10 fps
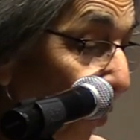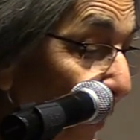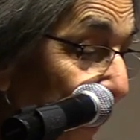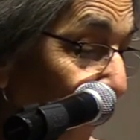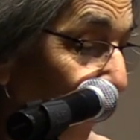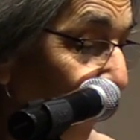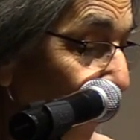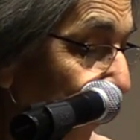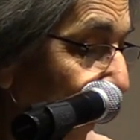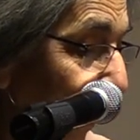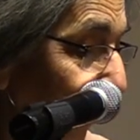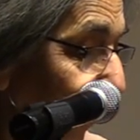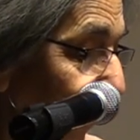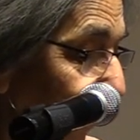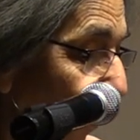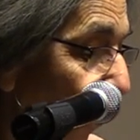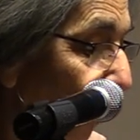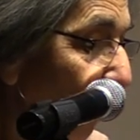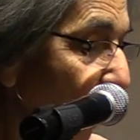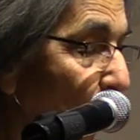pulling suitcases
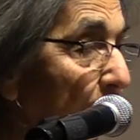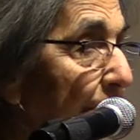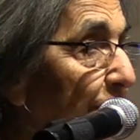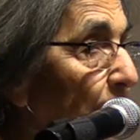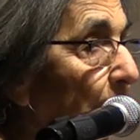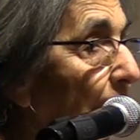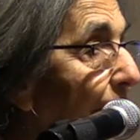all the way from our